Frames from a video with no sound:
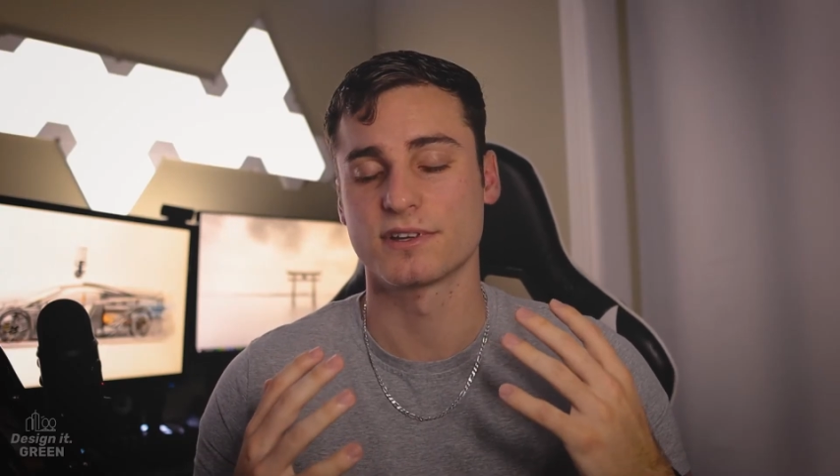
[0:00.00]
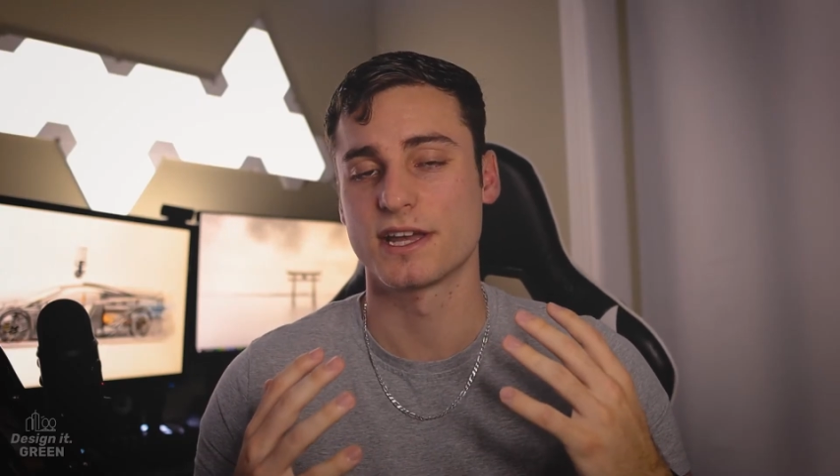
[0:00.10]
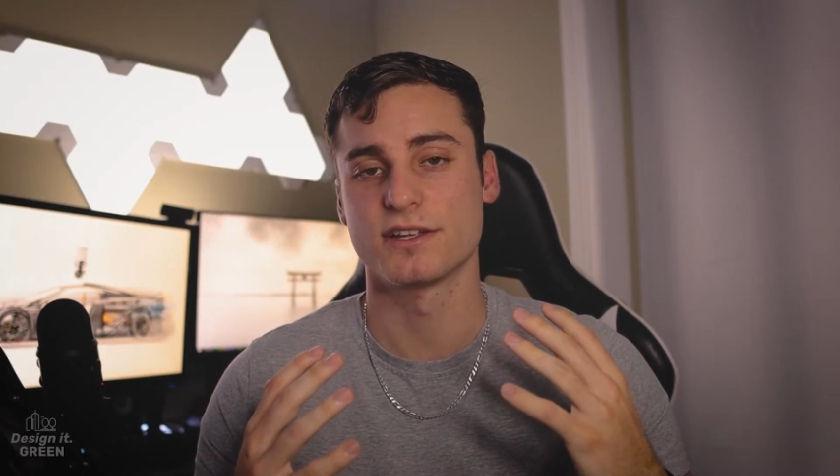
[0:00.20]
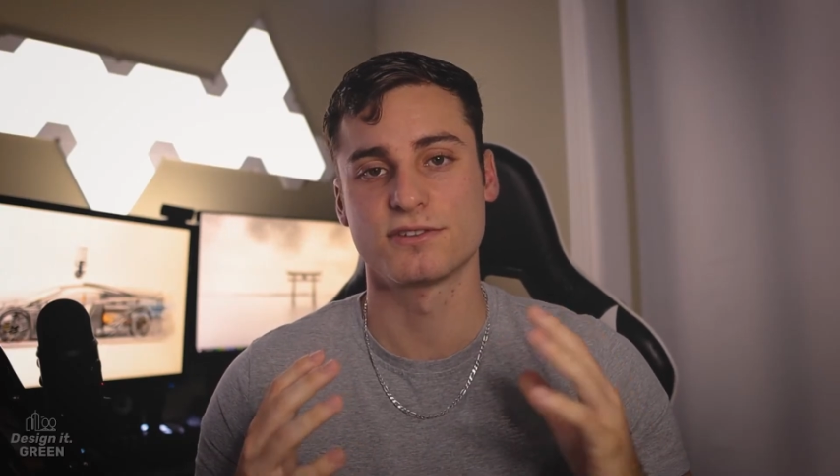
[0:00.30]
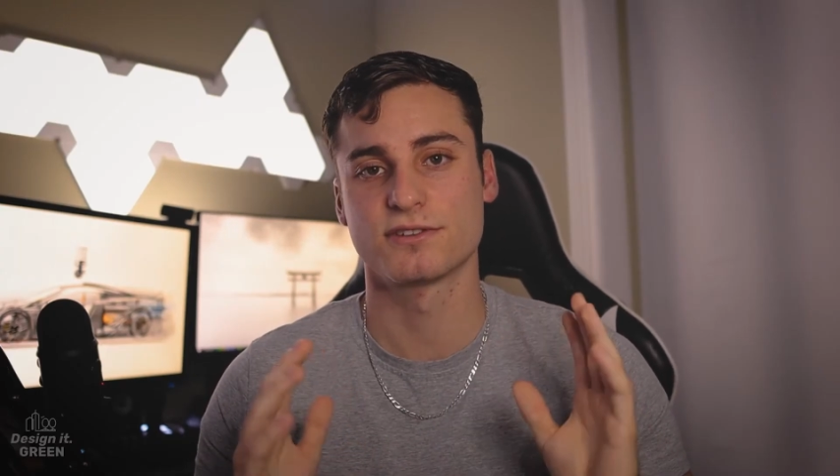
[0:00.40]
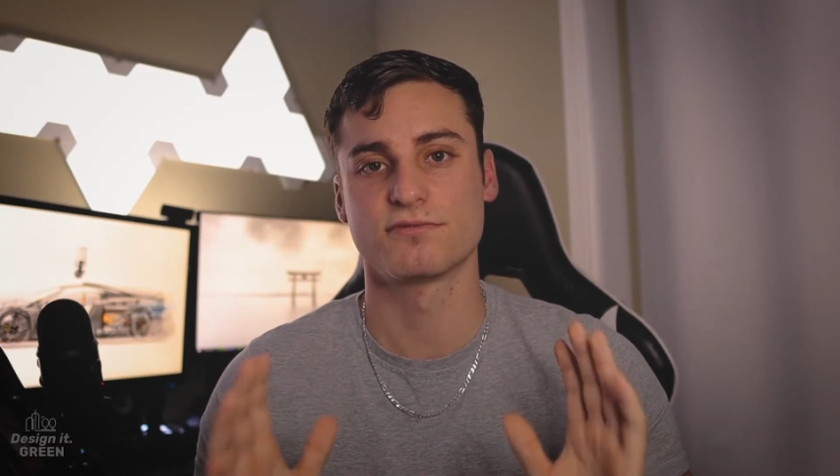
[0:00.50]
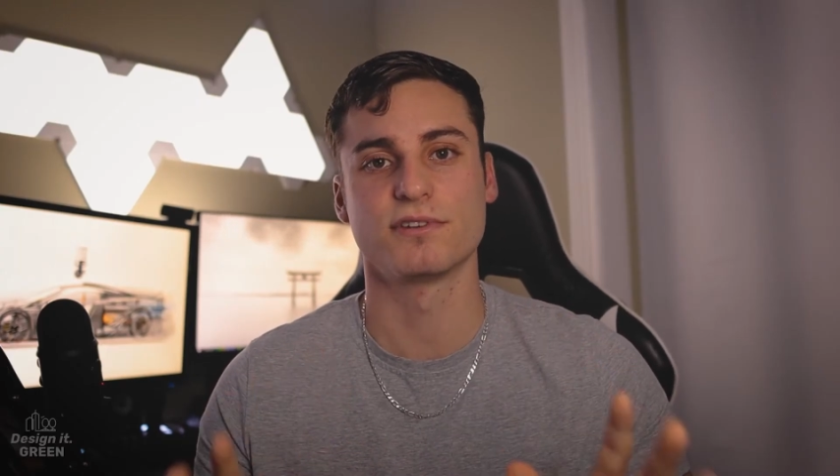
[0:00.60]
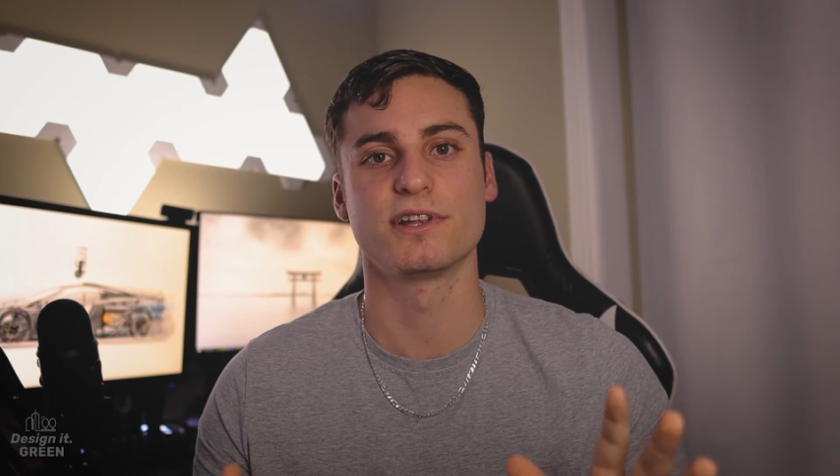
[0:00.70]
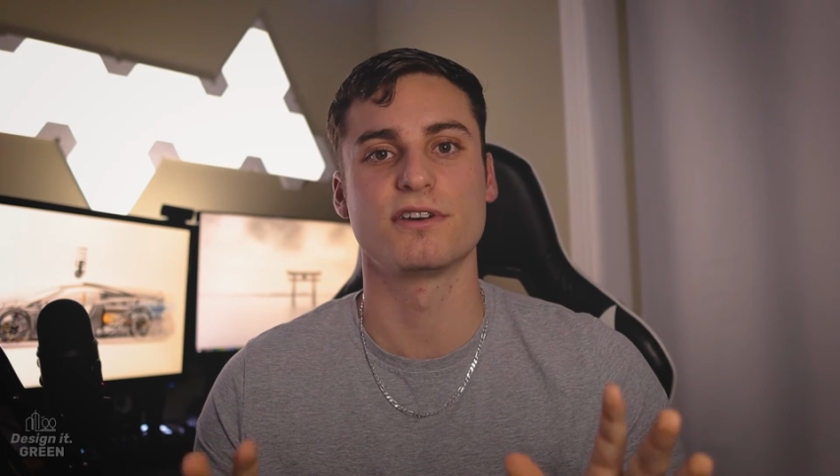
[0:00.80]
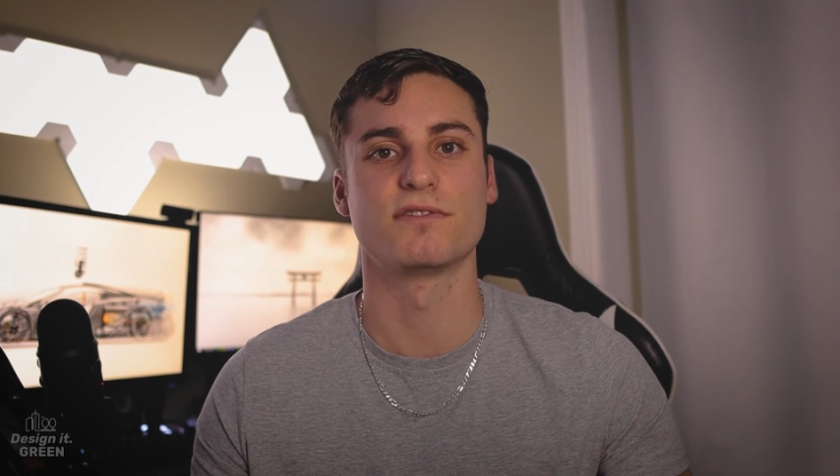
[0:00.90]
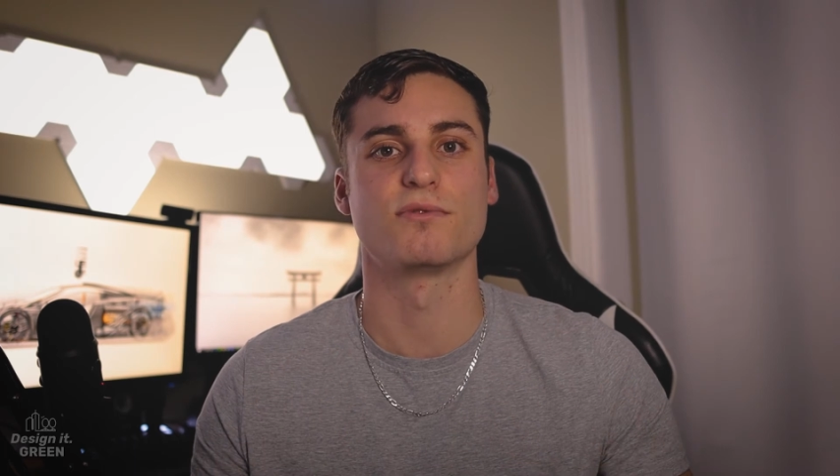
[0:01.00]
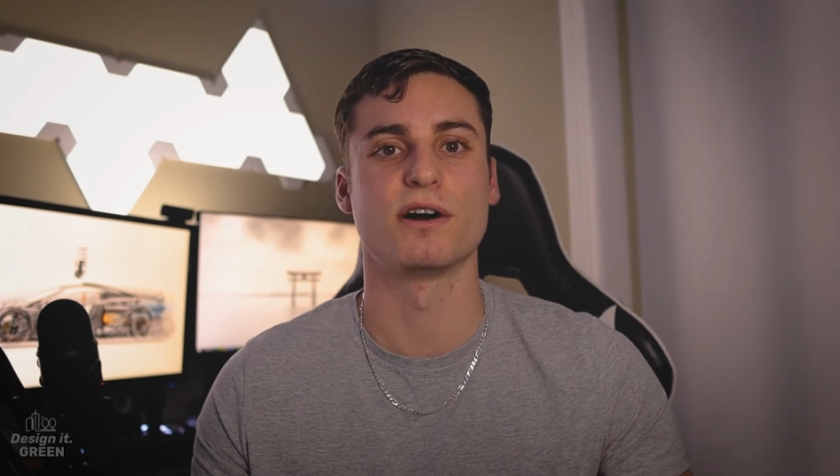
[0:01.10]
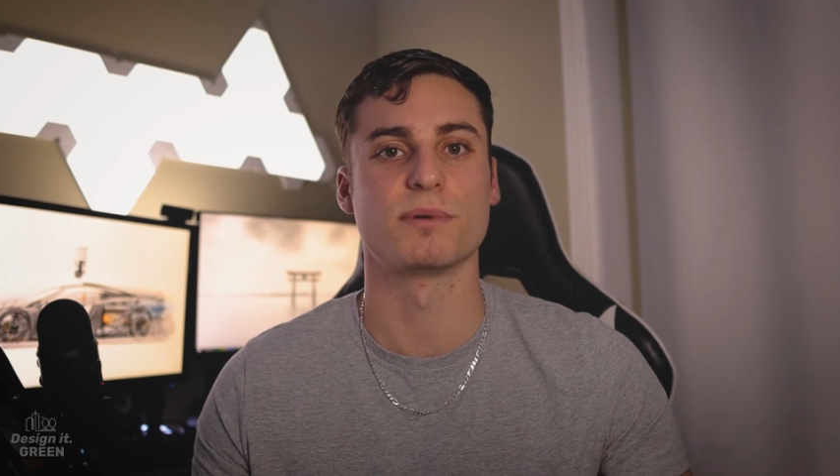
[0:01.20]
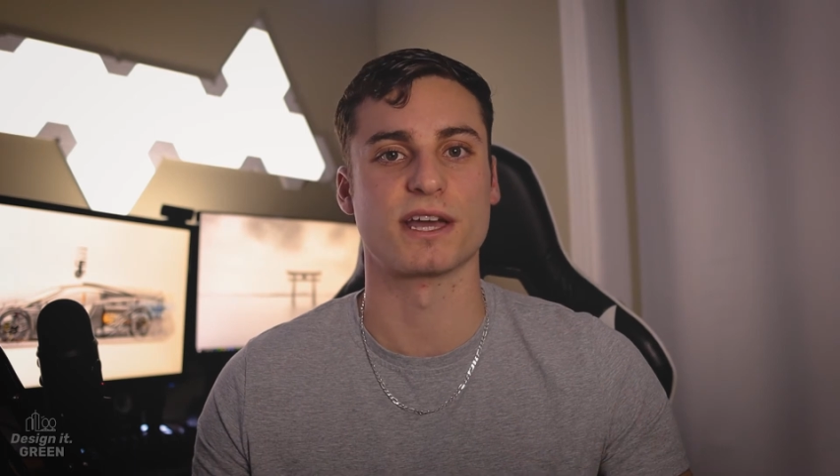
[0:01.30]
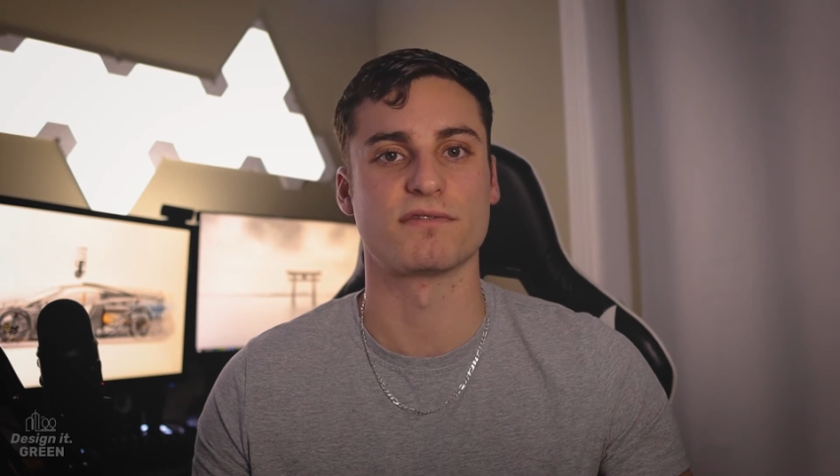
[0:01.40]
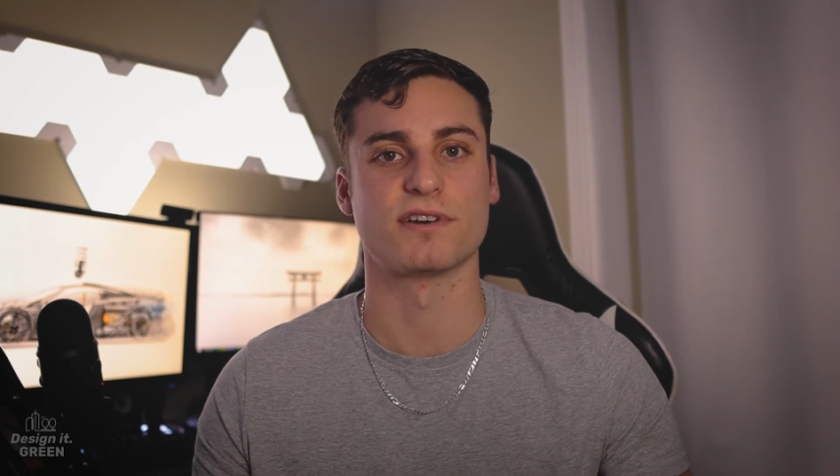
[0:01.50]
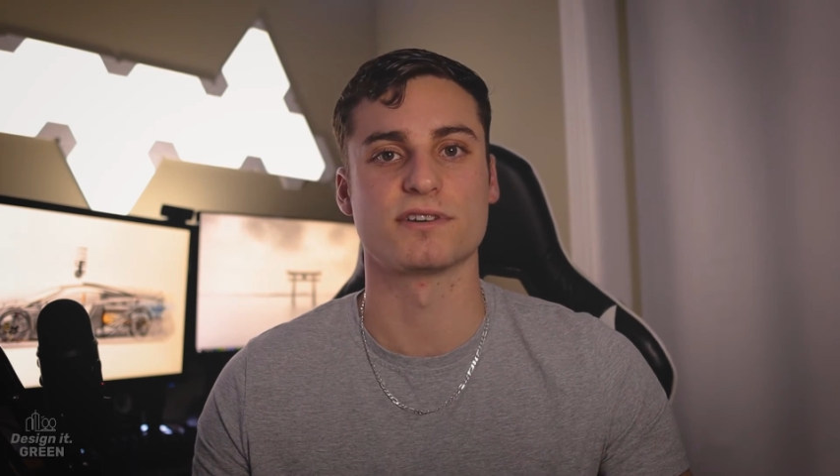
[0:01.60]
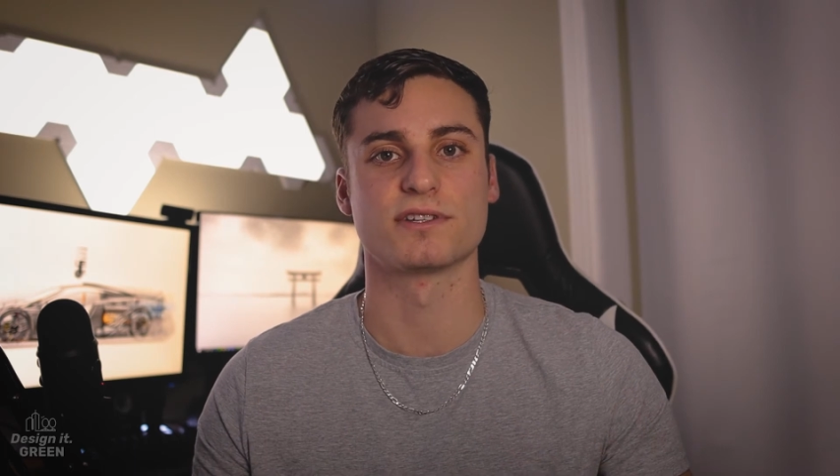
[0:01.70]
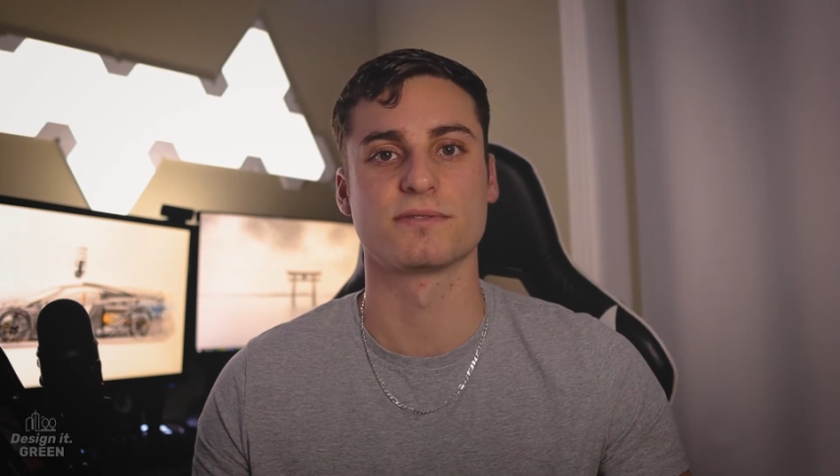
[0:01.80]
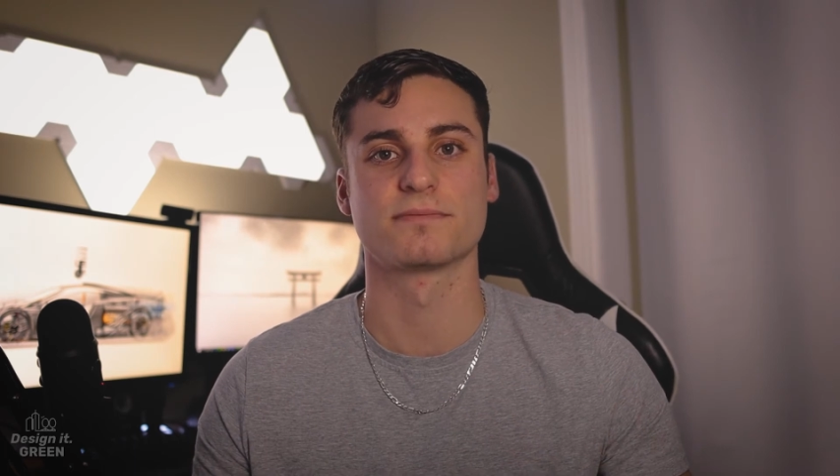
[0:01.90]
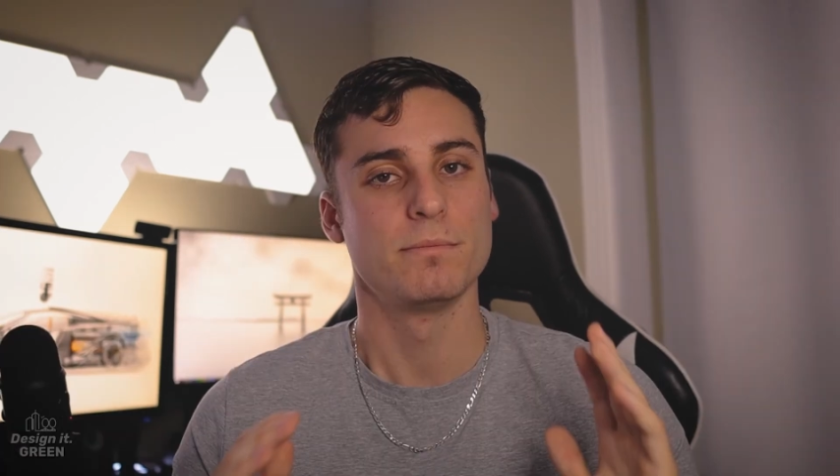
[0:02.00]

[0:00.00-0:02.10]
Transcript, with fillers: it's just really overwhelming at first.